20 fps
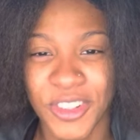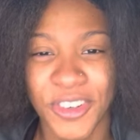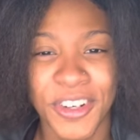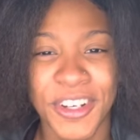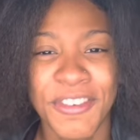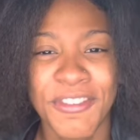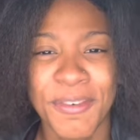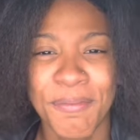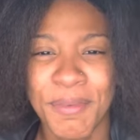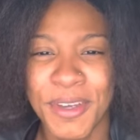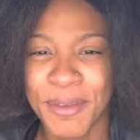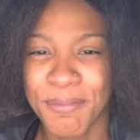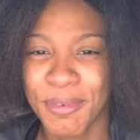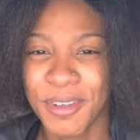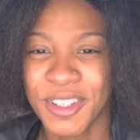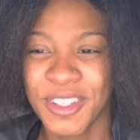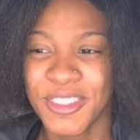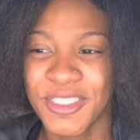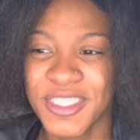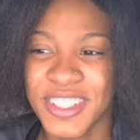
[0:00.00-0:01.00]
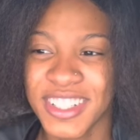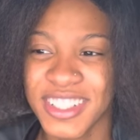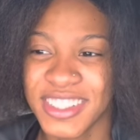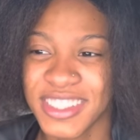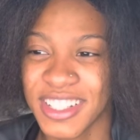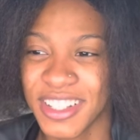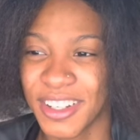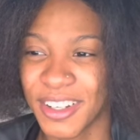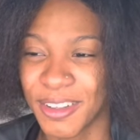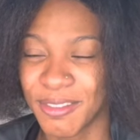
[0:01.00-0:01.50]
you or even people you
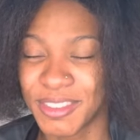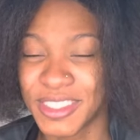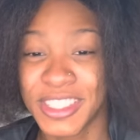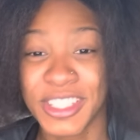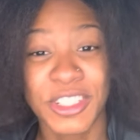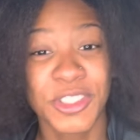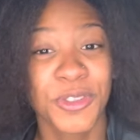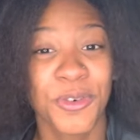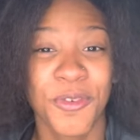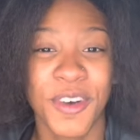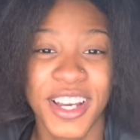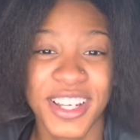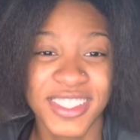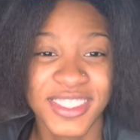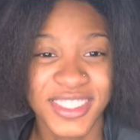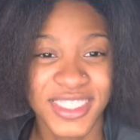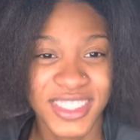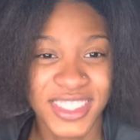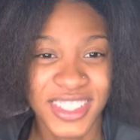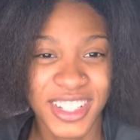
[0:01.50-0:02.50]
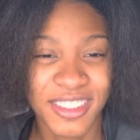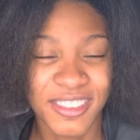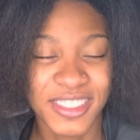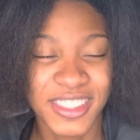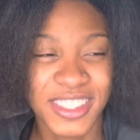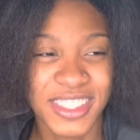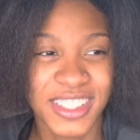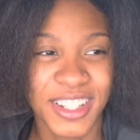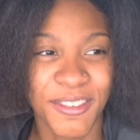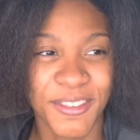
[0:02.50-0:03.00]
just um situationships
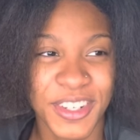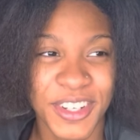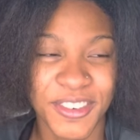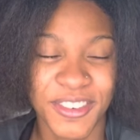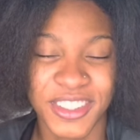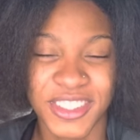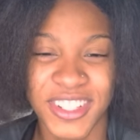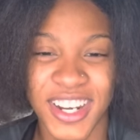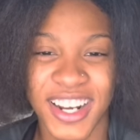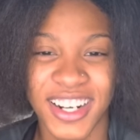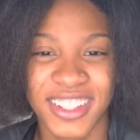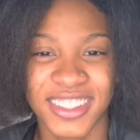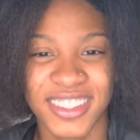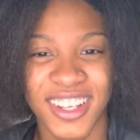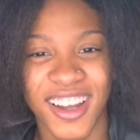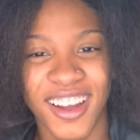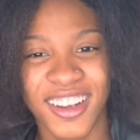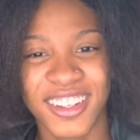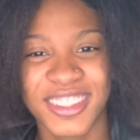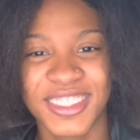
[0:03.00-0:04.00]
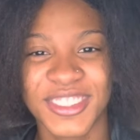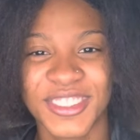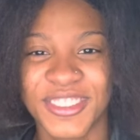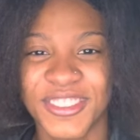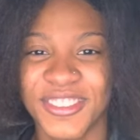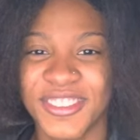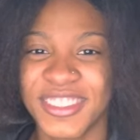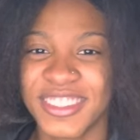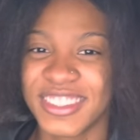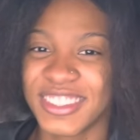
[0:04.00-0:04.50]
someone you were trying to talk
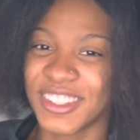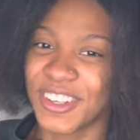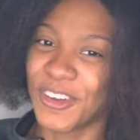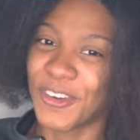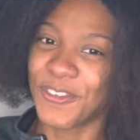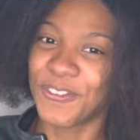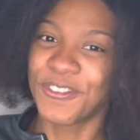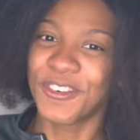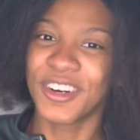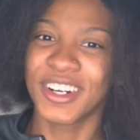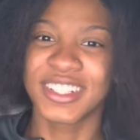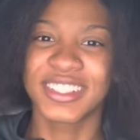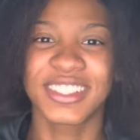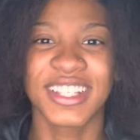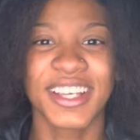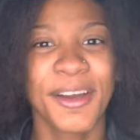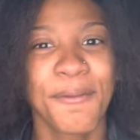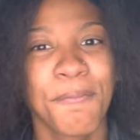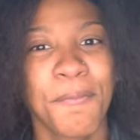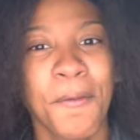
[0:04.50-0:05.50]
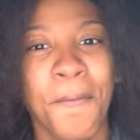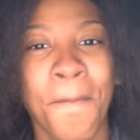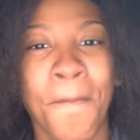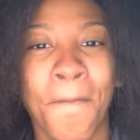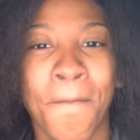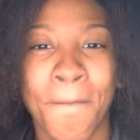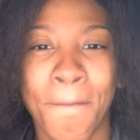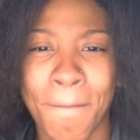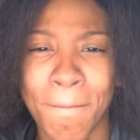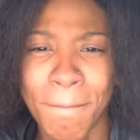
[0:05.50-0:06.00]
to so for example
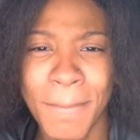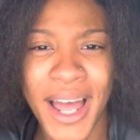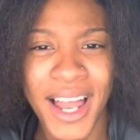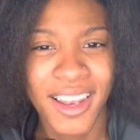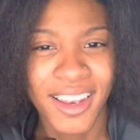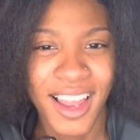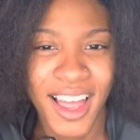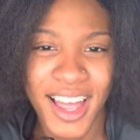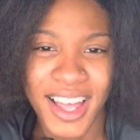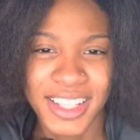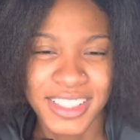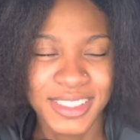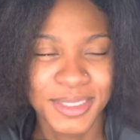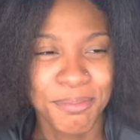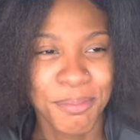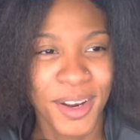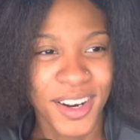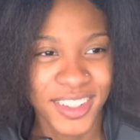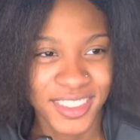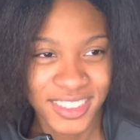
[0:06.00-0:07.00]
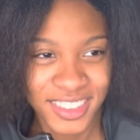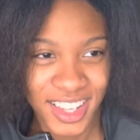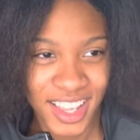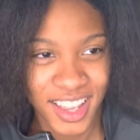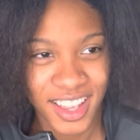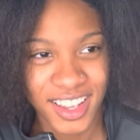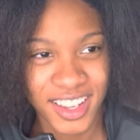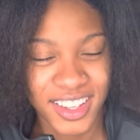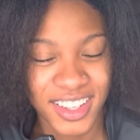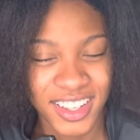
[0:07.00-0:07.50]
my last
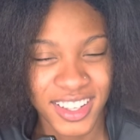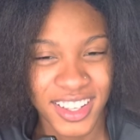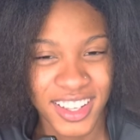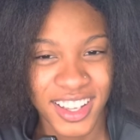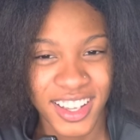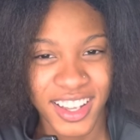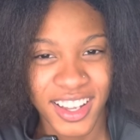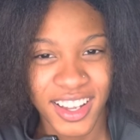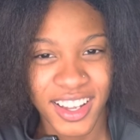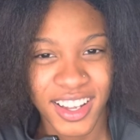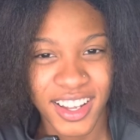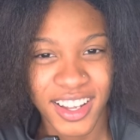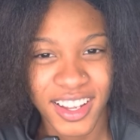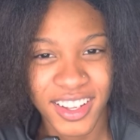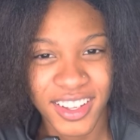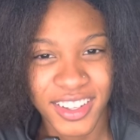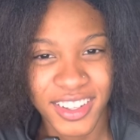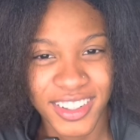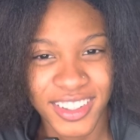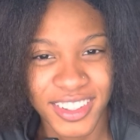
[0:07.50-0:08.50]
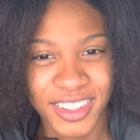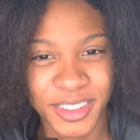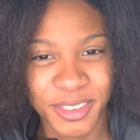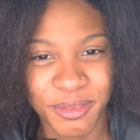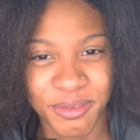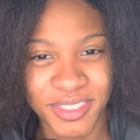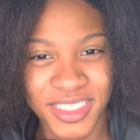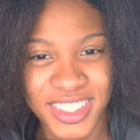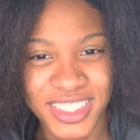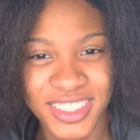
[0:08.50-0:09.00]
birthday
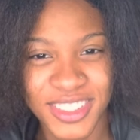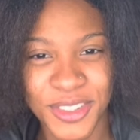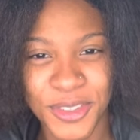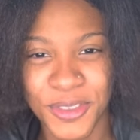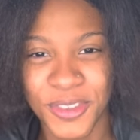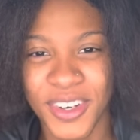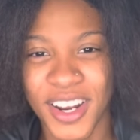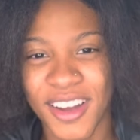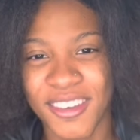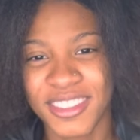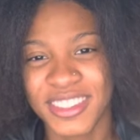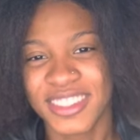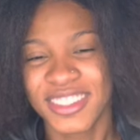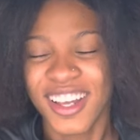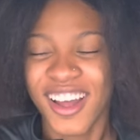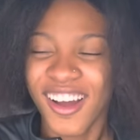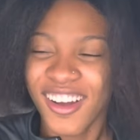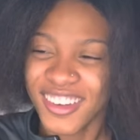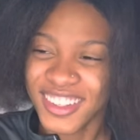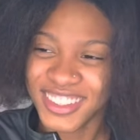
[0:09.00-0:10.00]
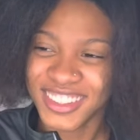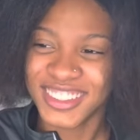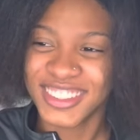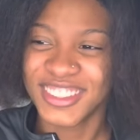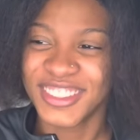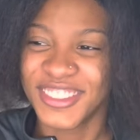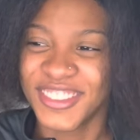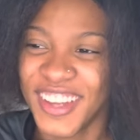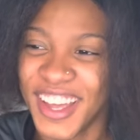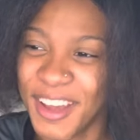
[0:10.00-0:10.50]
um this dude i was talking
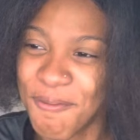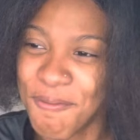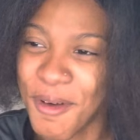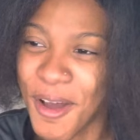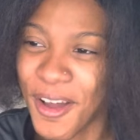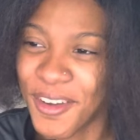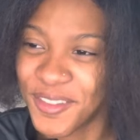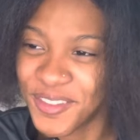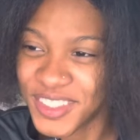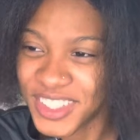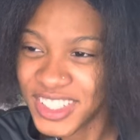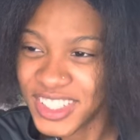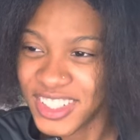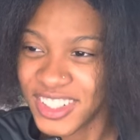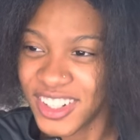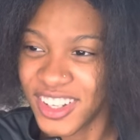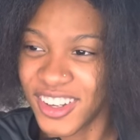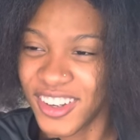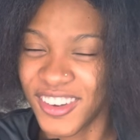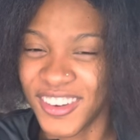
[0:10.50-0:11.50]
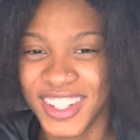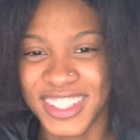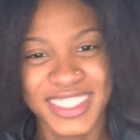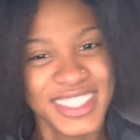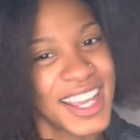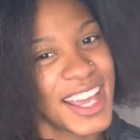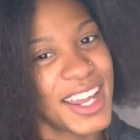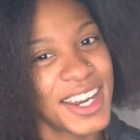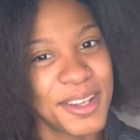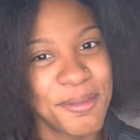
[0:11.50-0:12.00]
to had bought me you know a
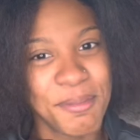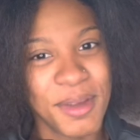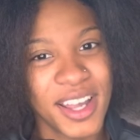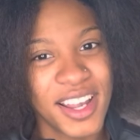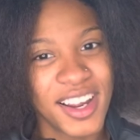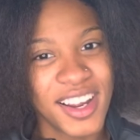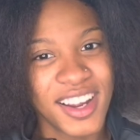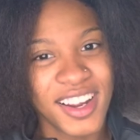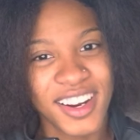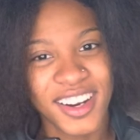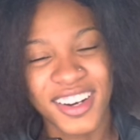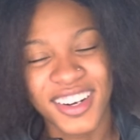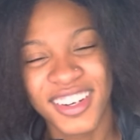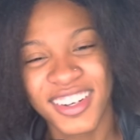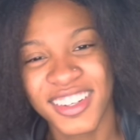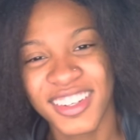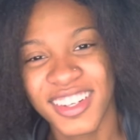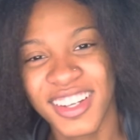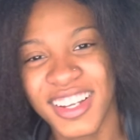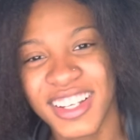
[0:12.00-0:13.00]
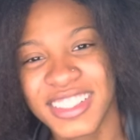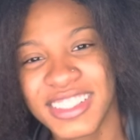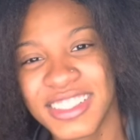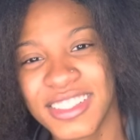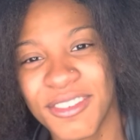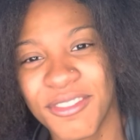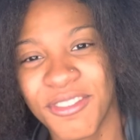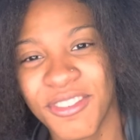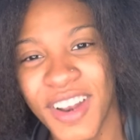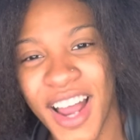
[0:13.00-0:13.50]
teddy bear and
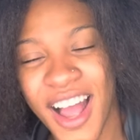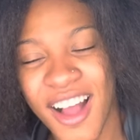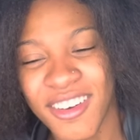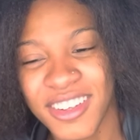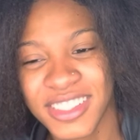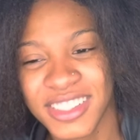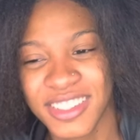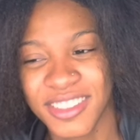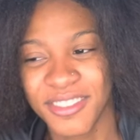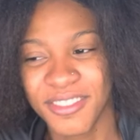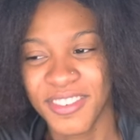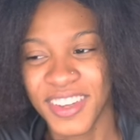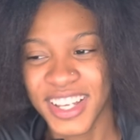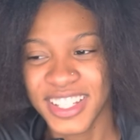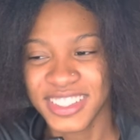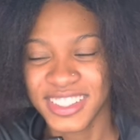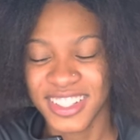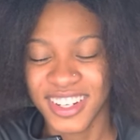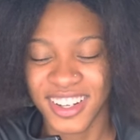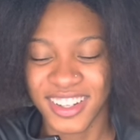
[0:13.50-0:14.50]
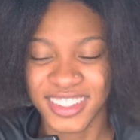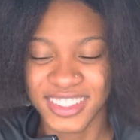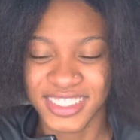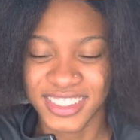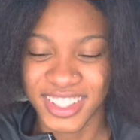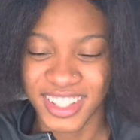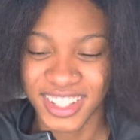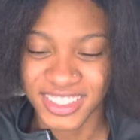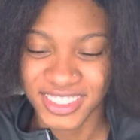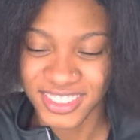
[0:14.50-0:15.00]
some flowers and a vase and all this
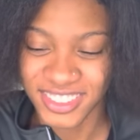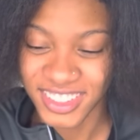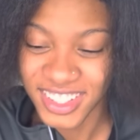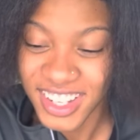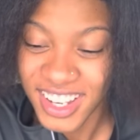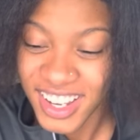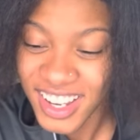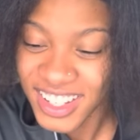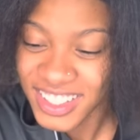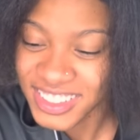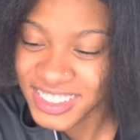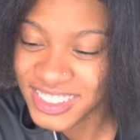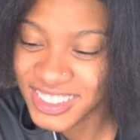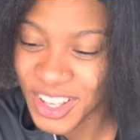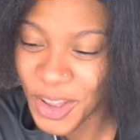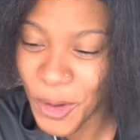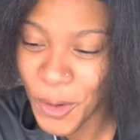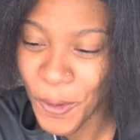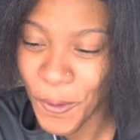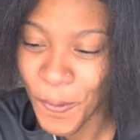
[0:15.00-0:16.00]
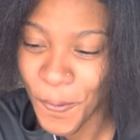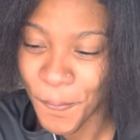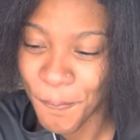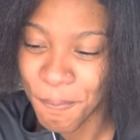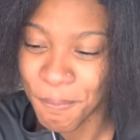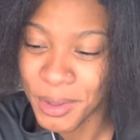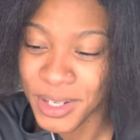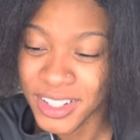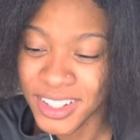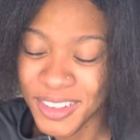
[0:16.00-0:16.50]
extra
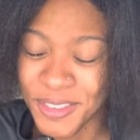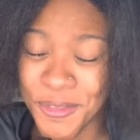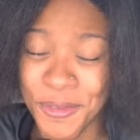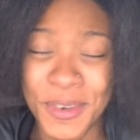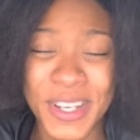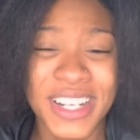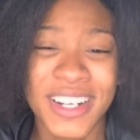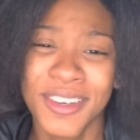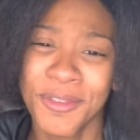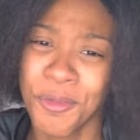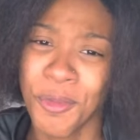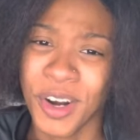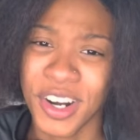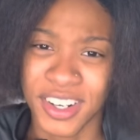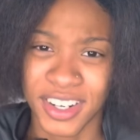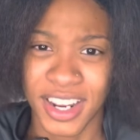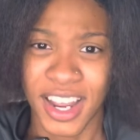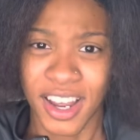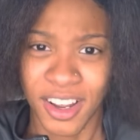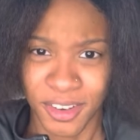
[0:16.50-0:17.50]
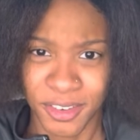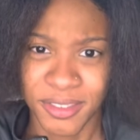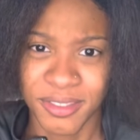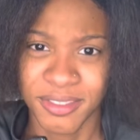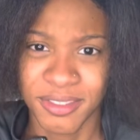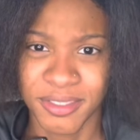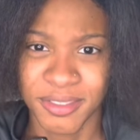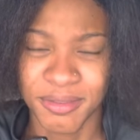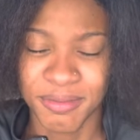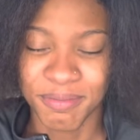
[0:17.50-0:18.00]
so but we didn't work out
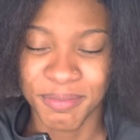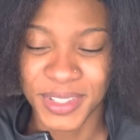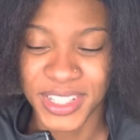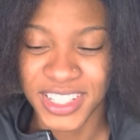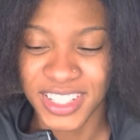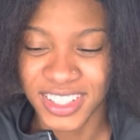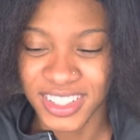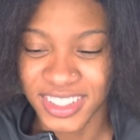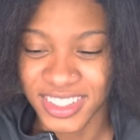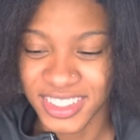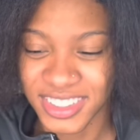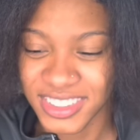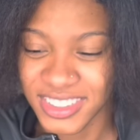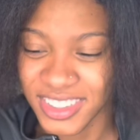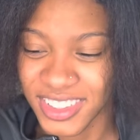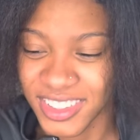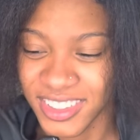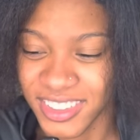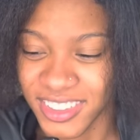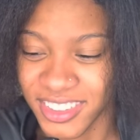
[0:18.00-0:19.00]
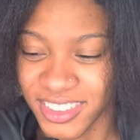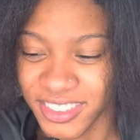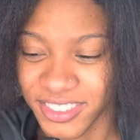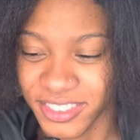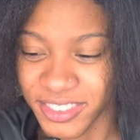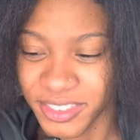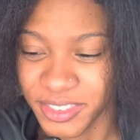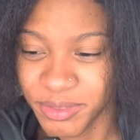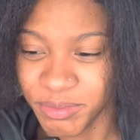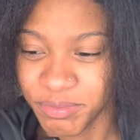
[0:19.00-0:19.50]
because of